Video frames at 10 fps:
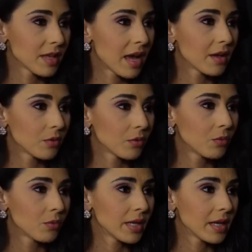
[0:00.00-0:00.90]
That
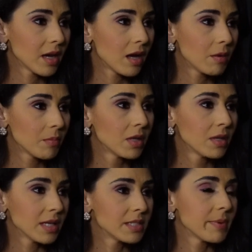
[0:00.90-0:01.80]

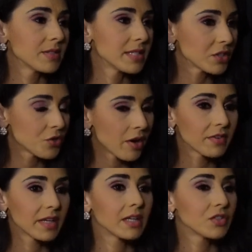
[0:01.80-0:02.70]
it's about sex
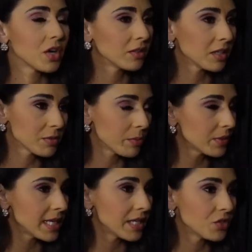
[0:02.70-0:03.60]
trafficking, child
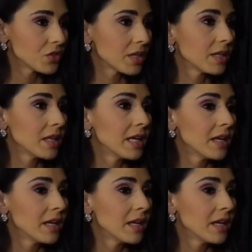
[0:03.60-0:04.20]
exploitation.